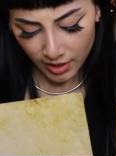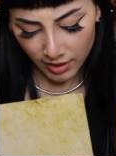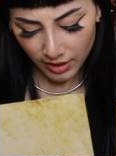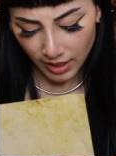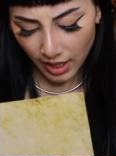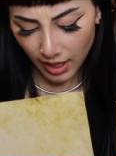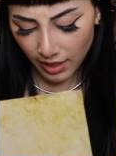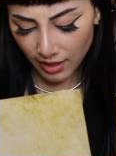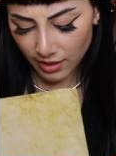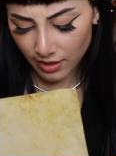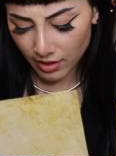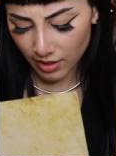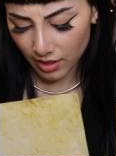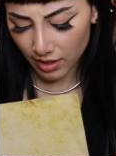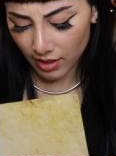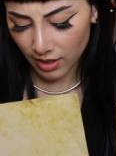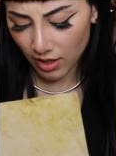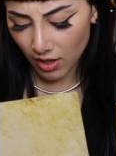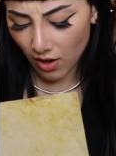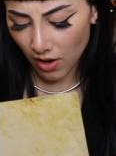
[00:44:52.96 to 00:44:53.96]
That is
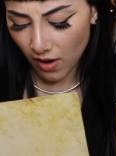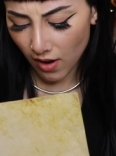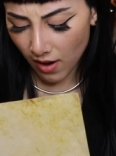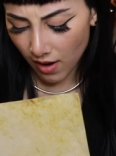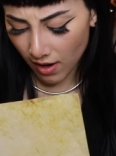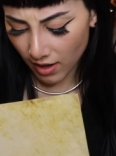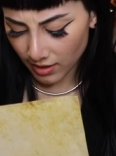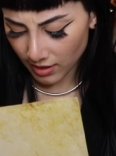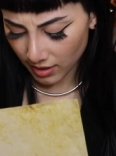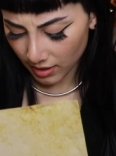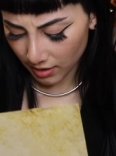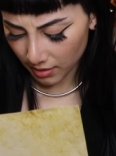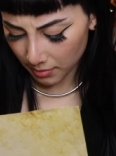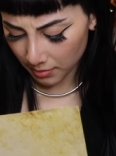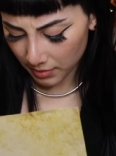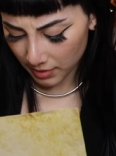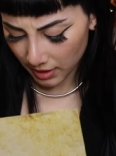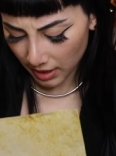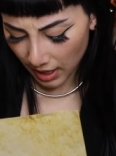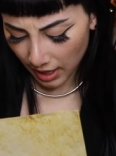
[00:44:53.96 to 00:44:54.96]

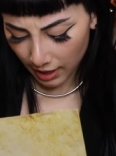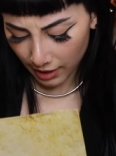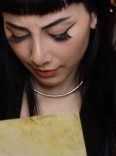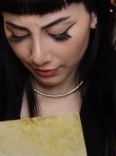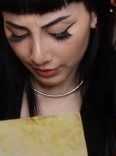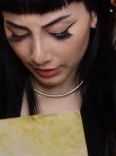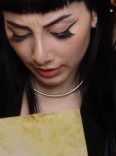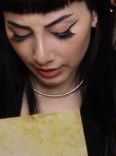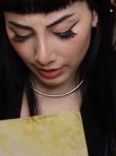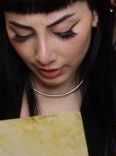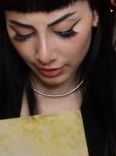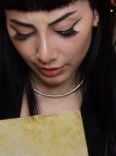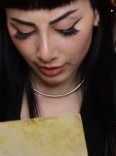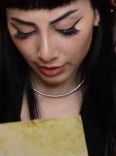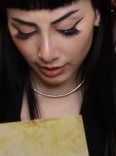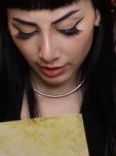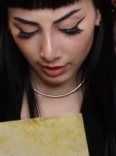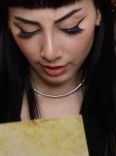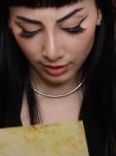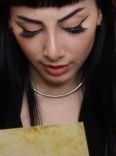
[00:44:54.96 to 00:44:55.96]
awesome. I've
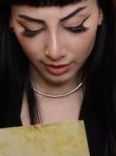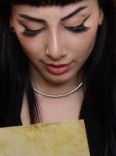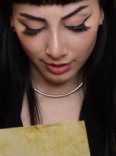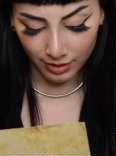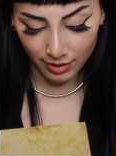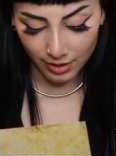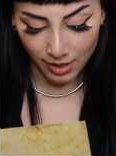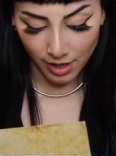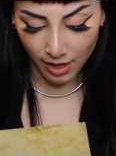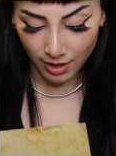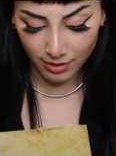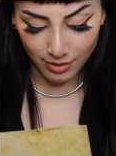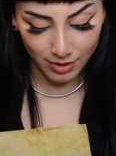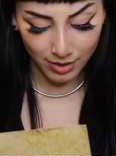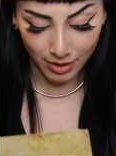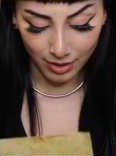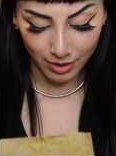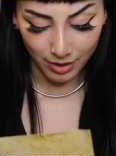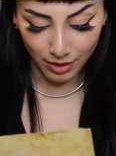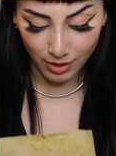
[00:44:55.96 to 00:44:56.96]
literally not
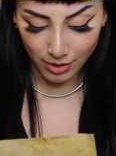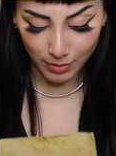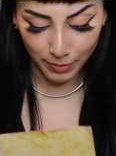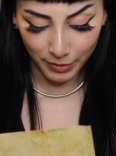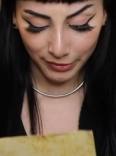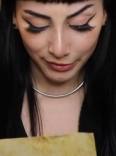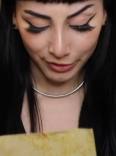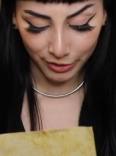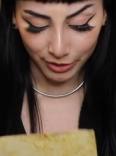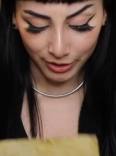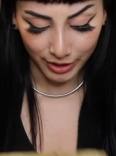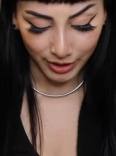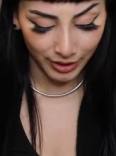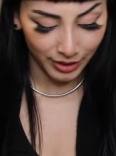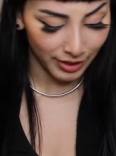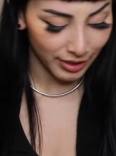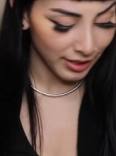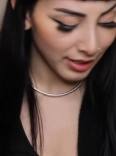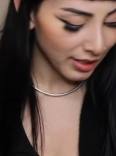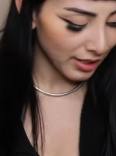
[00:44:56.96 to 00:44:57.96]
seen this before.
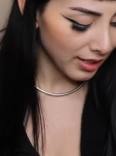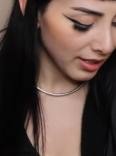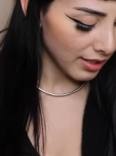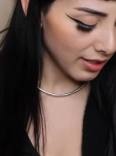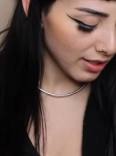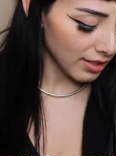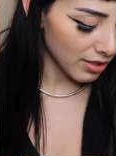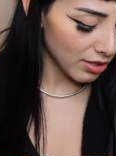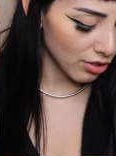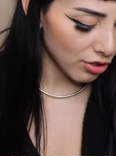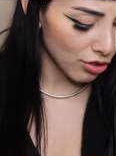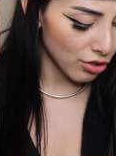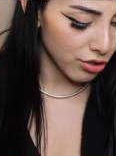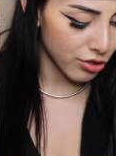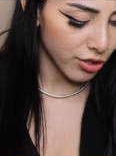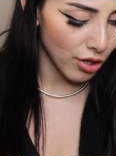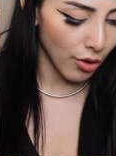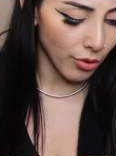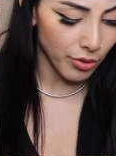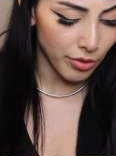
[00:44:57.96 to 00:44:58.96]
This is
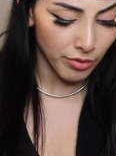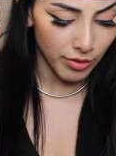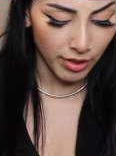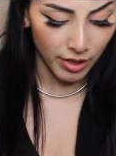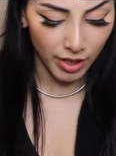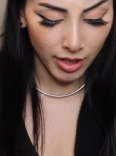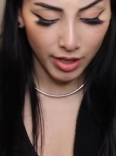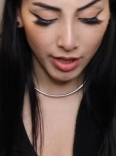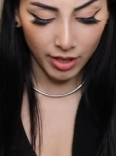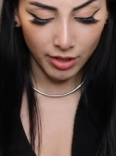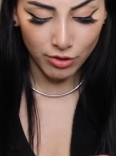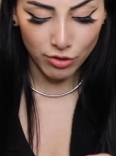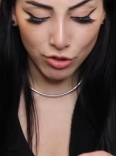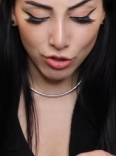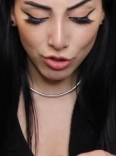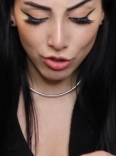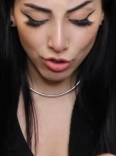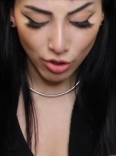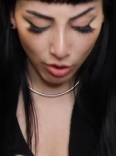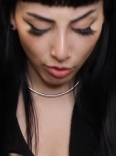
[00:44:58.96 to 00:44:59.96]
so unique and
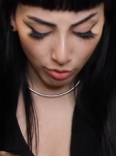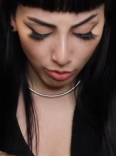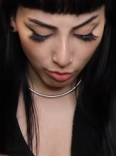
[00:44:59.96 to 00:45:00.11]
so